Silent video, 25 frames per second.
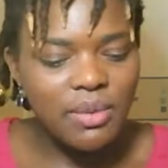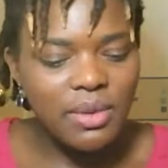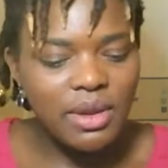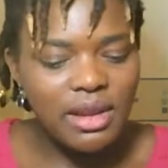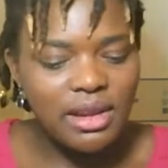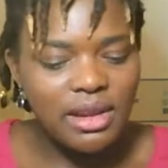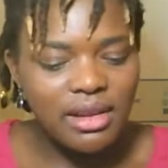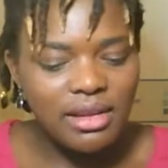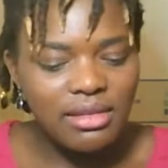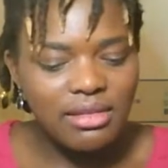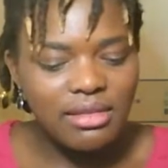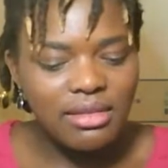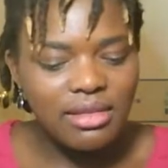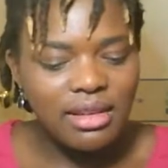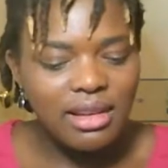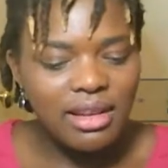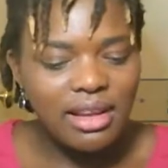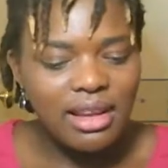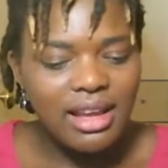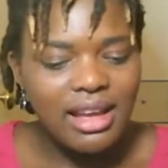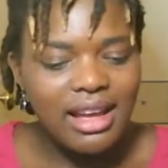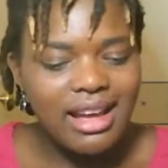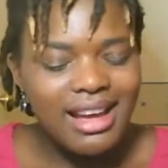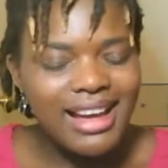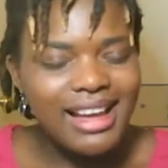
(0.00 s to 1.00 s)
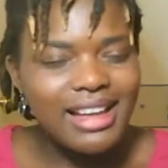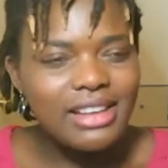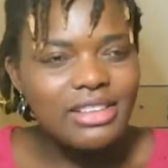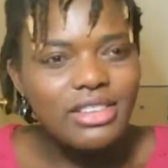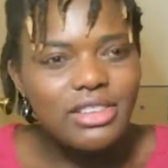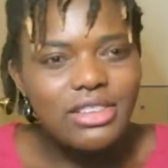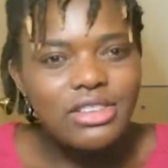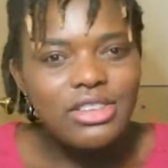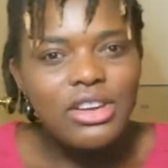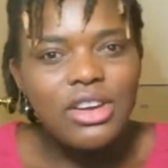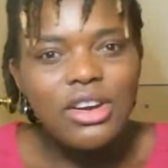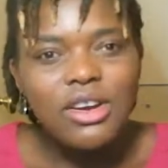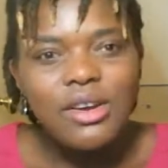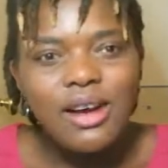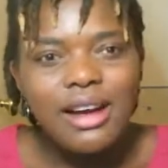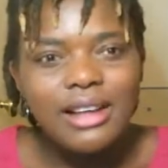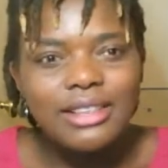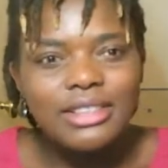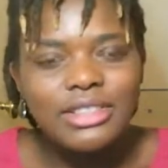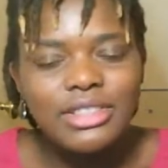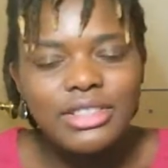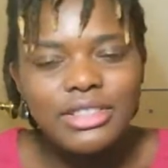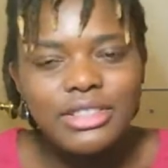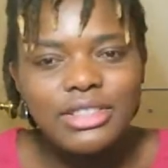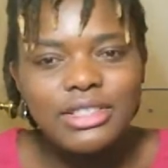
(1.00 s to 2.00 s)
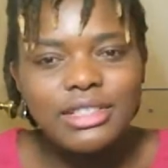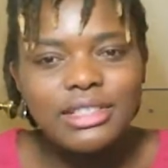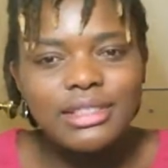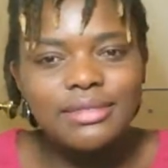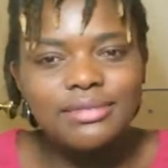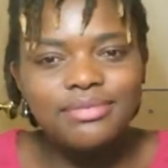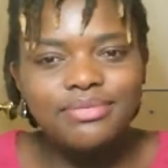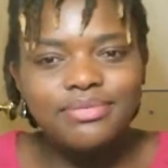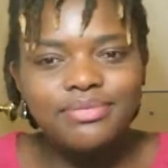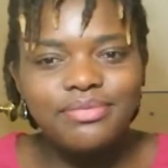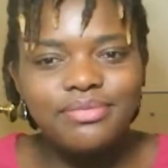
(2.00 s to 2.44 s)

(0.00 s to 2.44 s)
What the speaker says: and I don't know, I just